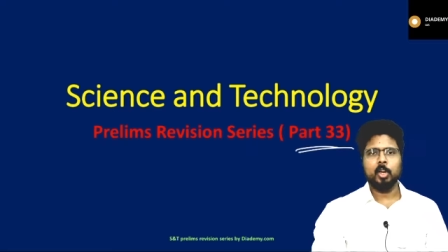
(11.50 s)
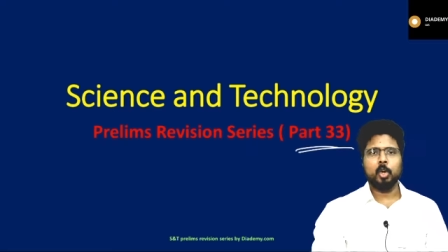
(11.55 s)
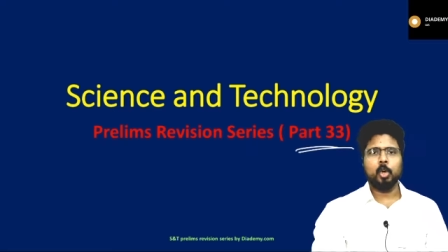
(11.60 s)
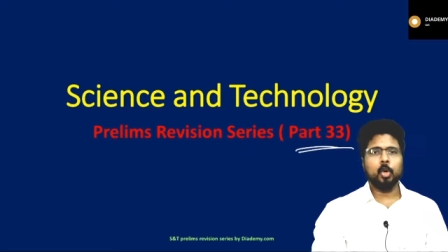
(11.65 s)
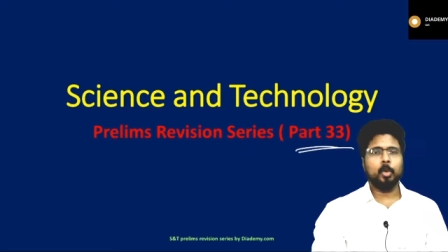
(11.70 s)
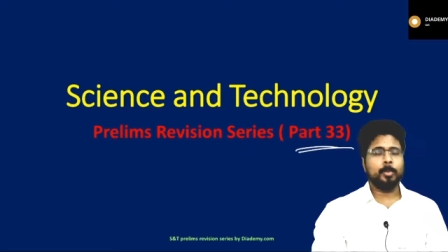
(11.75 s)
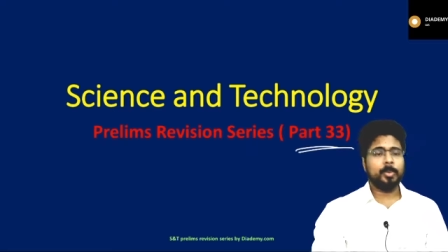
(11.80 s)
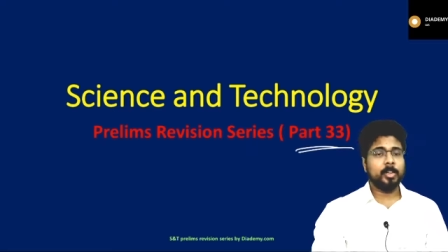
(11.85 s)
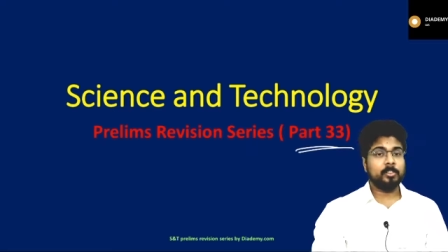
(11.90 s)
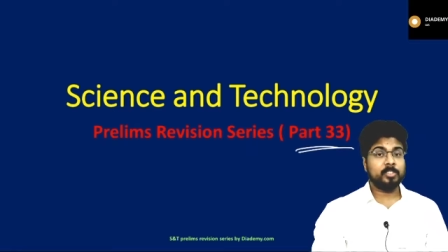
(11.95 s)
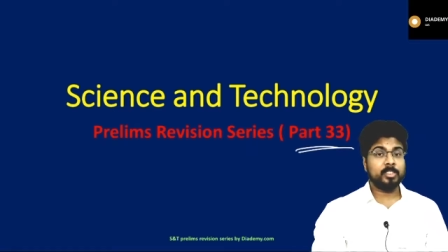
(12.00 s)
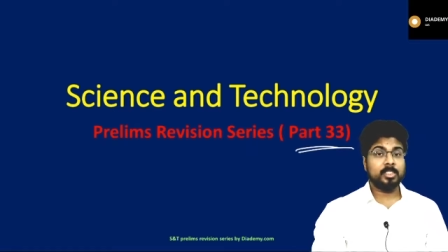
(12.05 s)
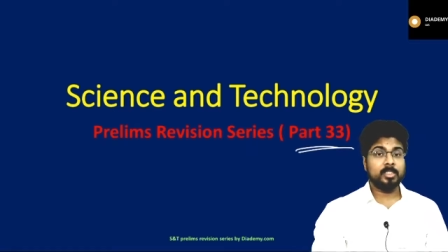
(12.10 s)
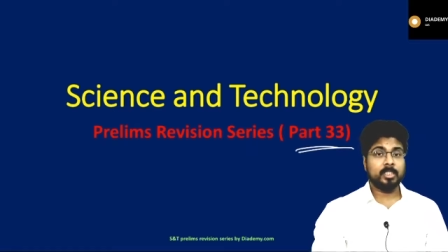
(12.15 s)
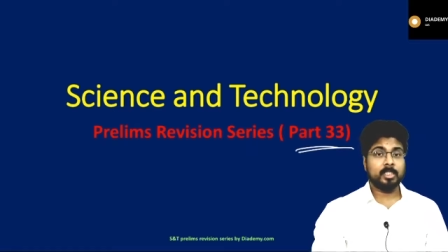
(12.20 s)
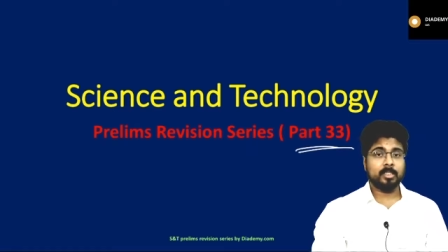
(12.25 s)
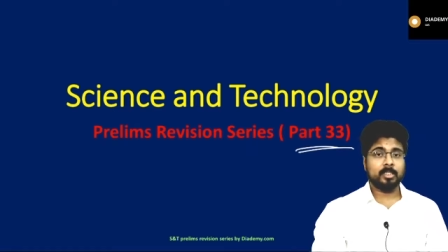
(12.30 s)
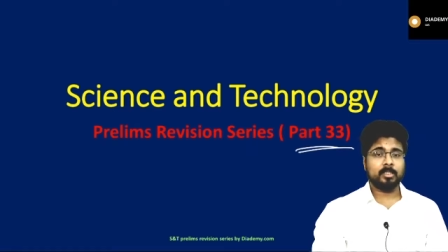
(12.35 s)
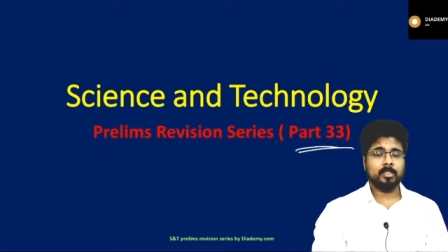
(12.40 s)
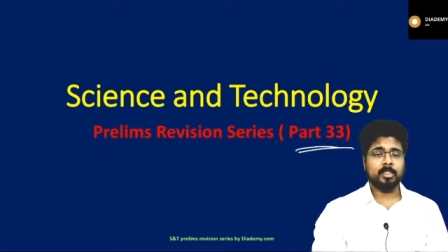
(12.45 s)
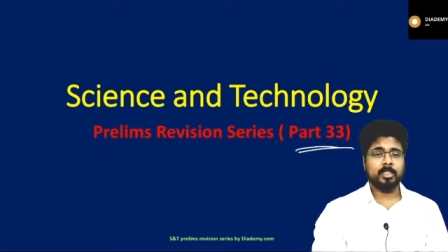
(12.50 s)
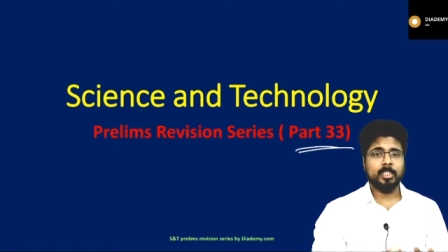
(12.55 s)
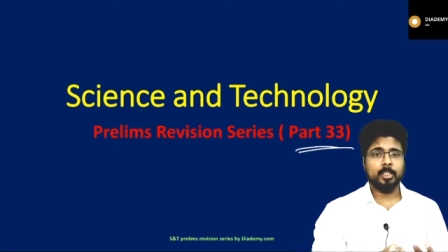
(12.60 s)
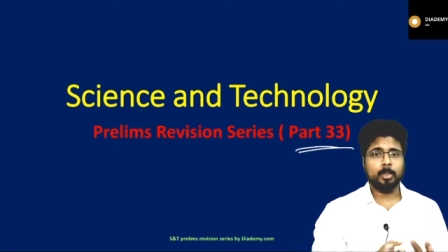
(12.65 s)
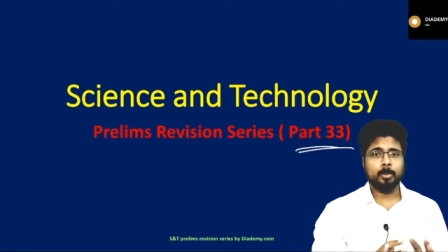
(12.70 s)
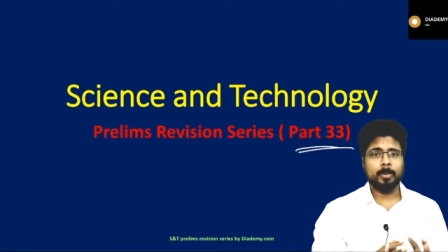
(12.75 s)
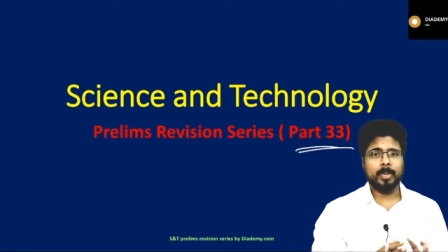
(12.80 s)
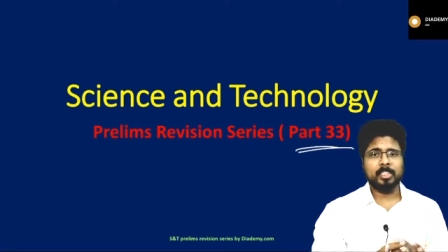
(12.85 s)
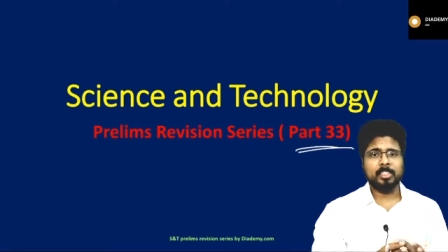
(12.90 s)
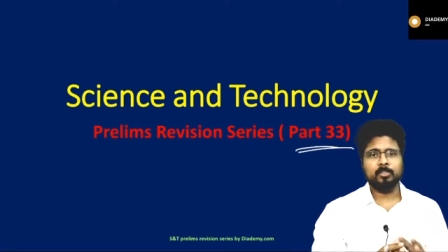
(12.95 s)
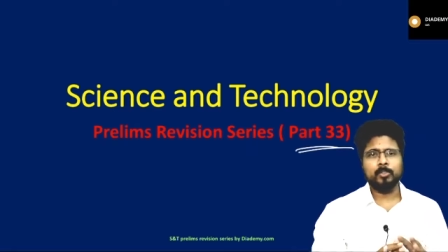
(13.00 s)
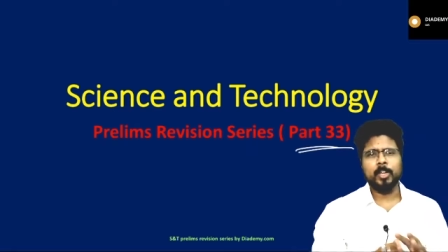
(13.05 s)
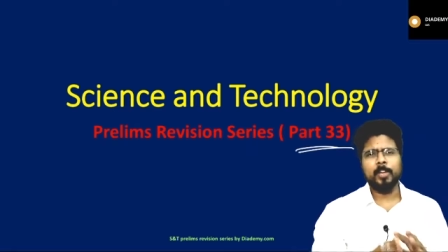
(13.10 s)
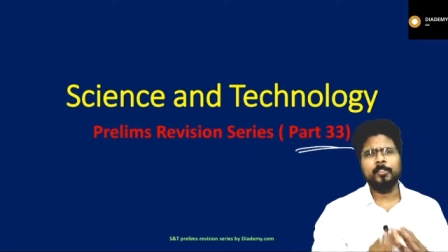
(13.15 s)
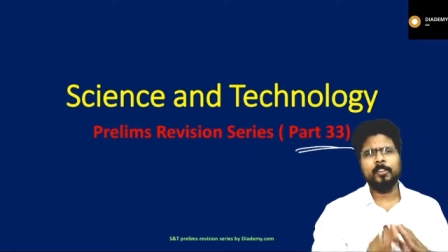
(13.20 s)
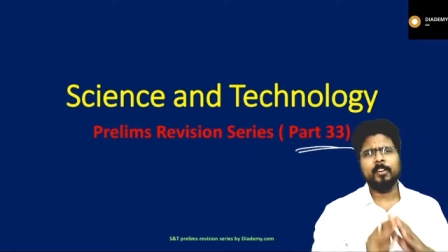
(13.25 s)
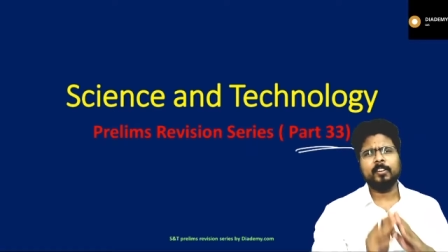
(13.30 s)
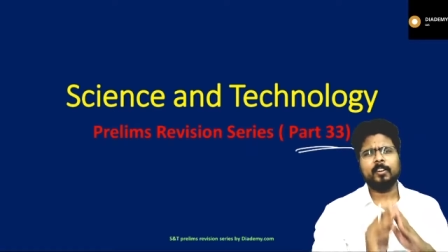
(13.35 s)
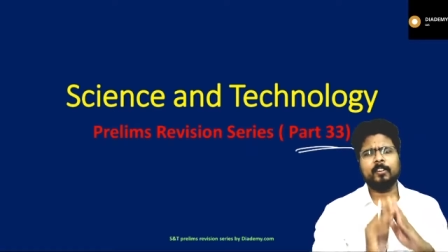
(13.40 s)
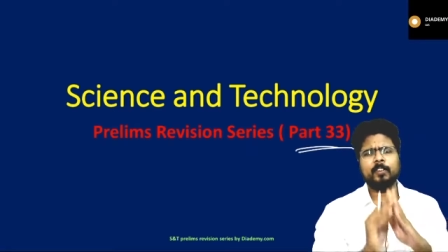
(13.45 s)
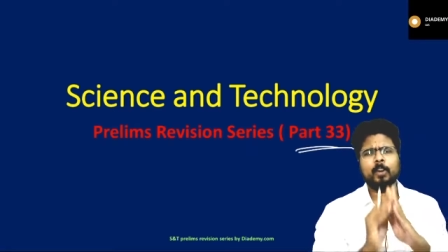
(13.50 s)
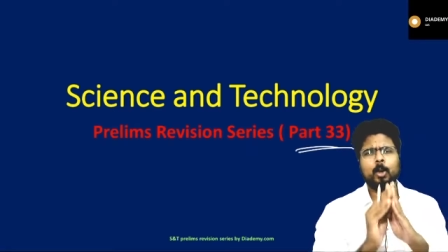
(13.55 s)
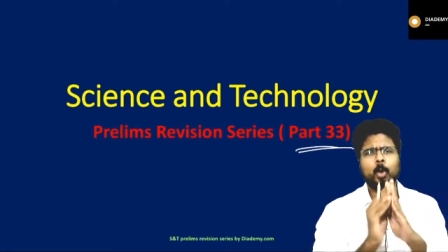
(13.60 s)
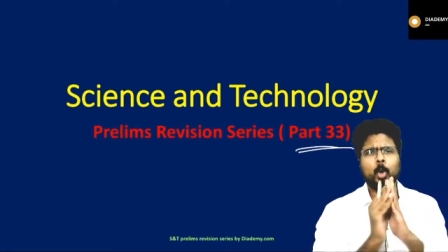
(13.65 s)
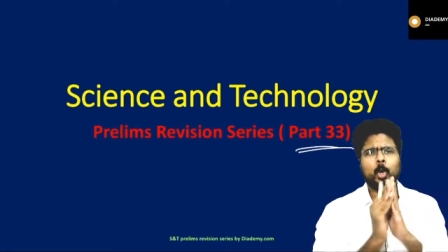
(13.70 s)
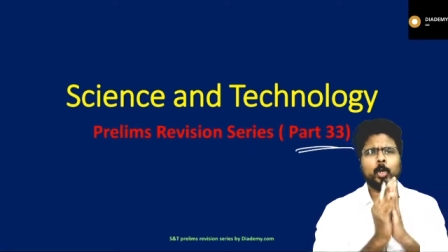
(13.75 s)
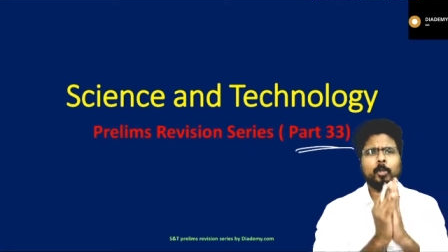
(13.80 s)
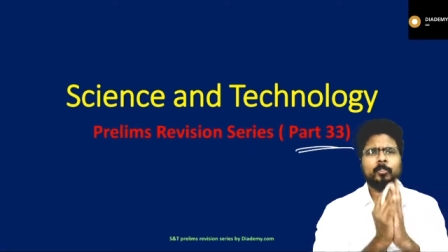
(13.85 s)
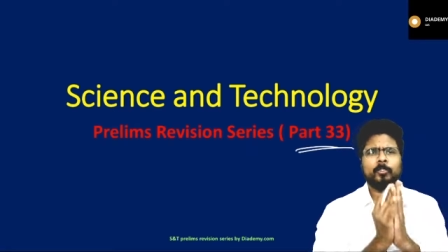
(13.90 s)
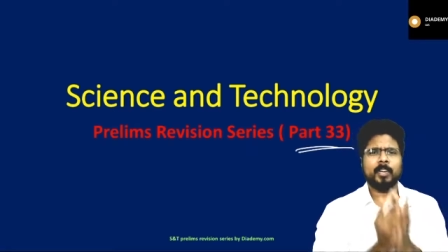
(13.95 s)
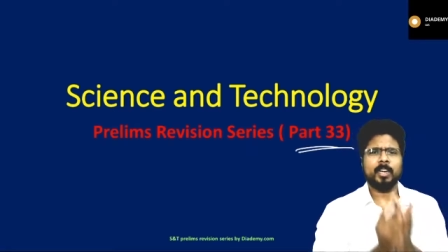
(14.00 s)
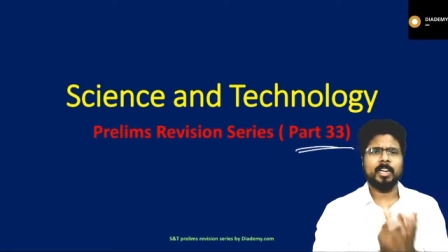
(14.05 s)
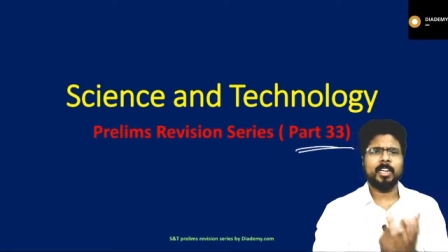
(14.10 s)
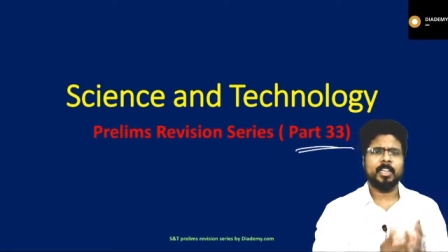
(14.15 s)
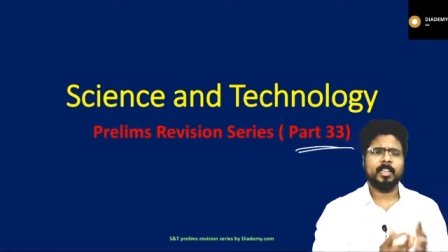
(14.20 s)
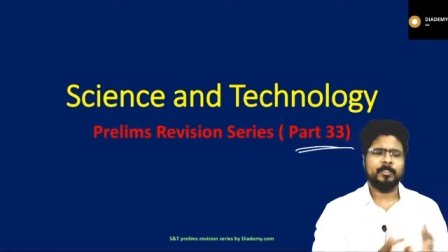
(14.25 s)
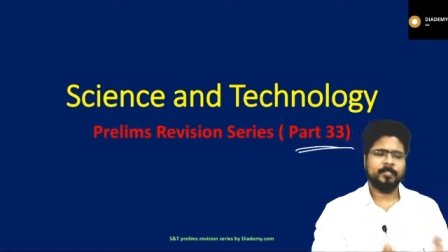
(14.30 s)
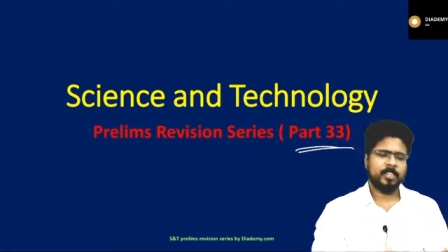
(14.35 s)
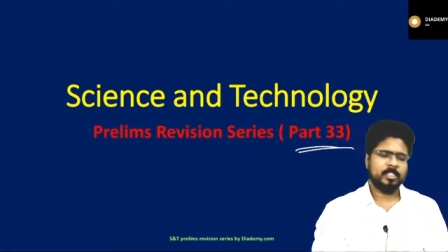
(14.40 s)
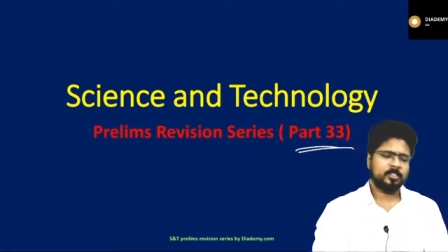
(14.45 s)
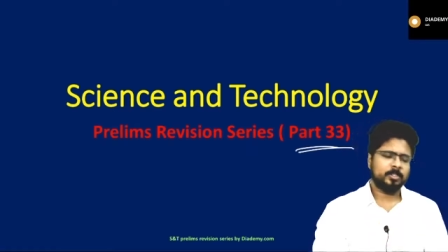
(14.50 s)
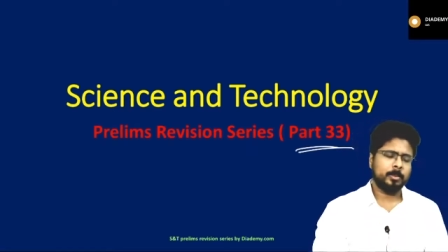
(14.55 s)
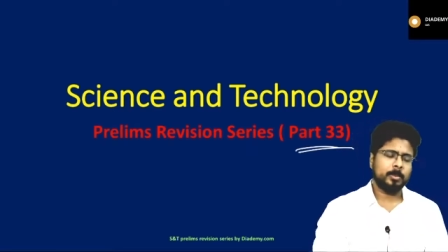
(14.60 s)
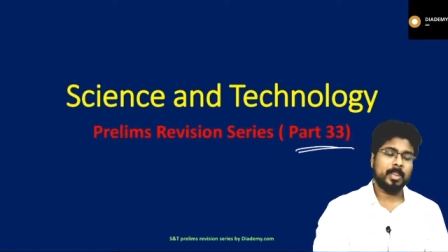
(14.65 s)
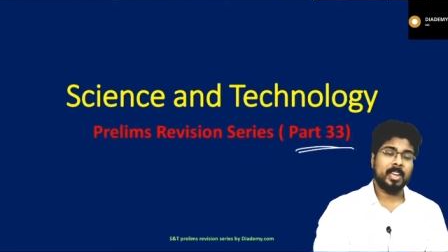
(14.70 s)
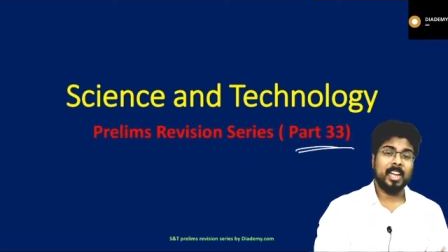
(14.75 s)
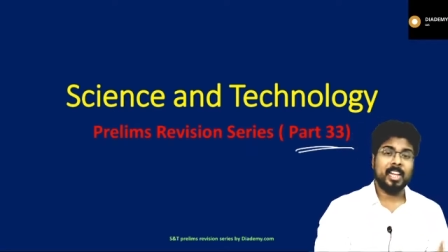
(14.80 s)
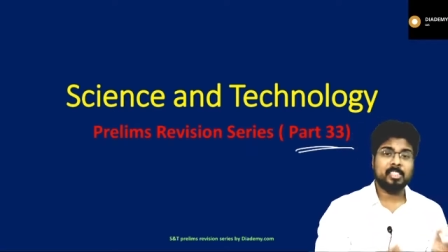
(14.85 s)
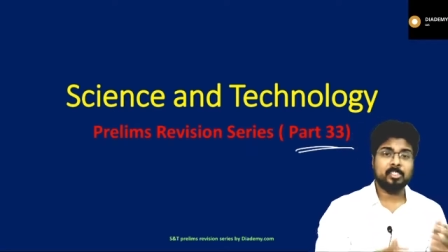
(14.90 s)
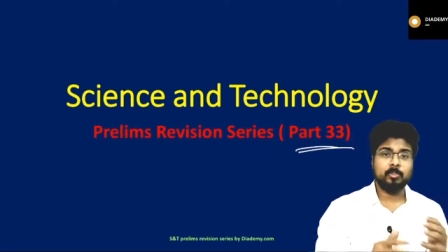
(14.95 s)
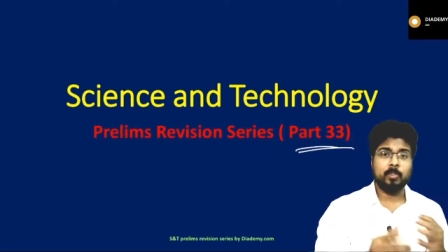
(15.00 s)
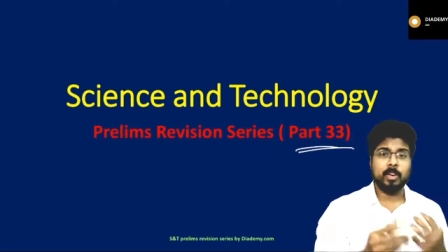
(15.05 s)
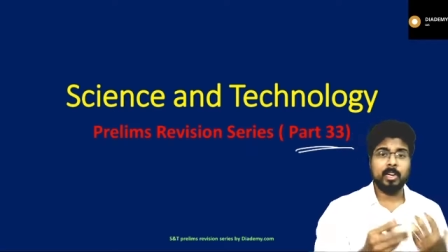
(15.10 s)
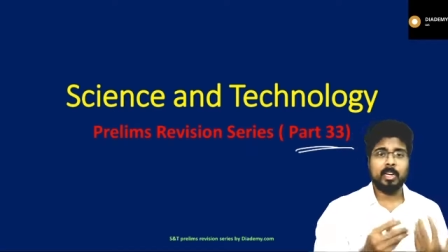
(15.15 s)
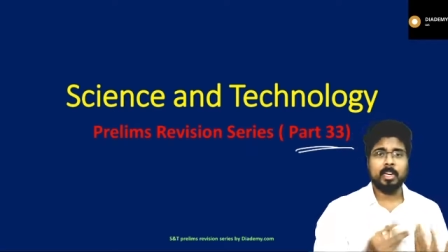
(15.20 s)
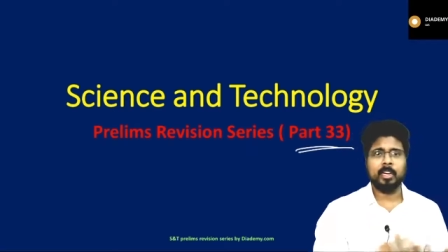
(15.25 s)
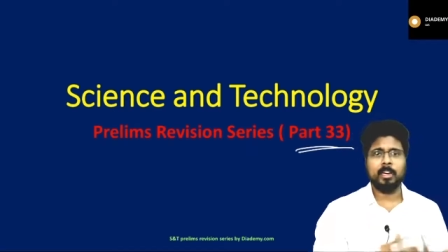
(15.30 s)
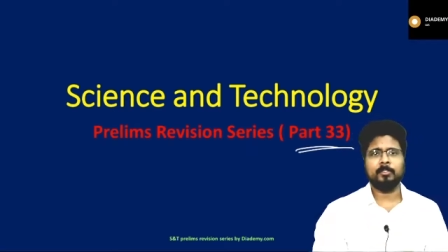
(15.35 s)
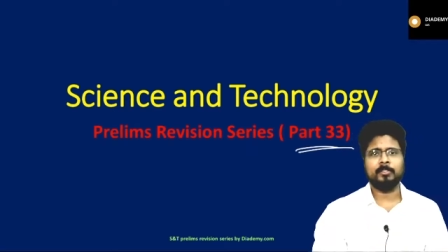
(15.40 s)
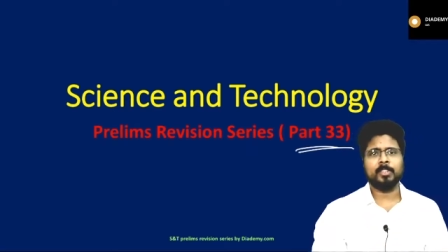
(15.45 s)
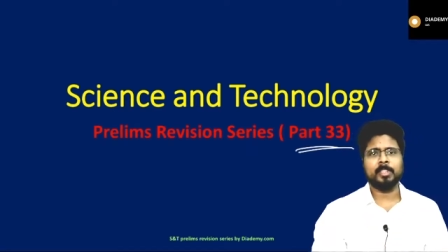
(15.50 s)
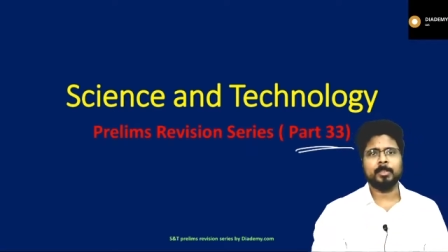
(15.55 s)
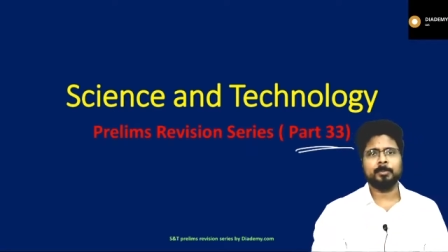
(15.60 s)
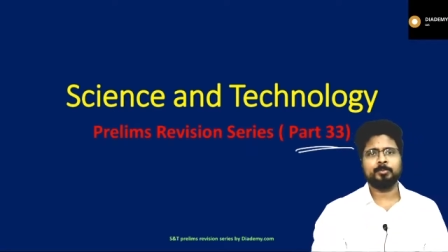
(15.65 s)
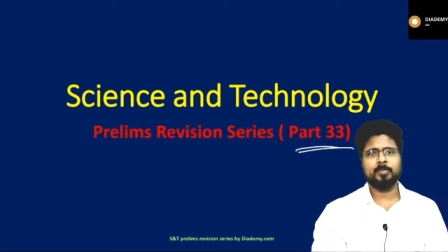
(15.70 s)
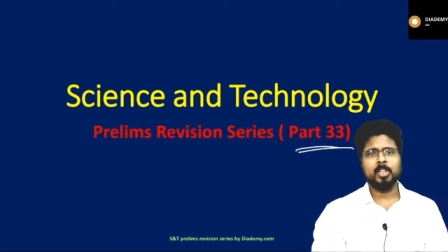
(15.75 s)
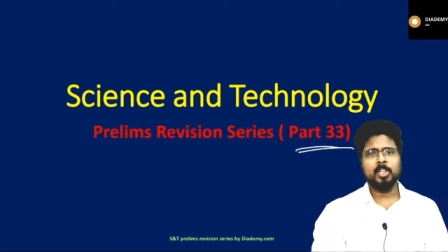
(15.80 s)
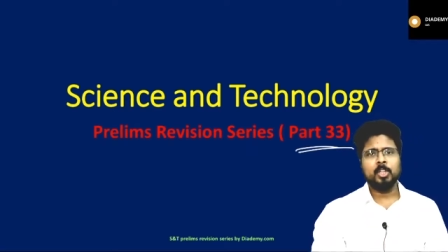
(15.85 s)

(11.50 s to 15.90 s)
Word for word: Hope you have seen the other 32 parts where we have covered a lot of current affairs from the last one and a half year.